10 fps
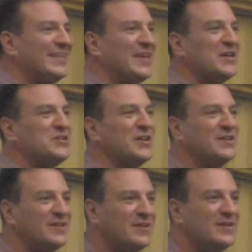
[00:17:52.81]
the
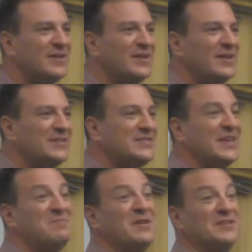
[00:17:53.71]
kitchen is
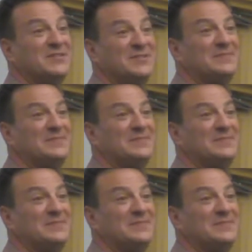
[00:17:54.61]
Thin Mints.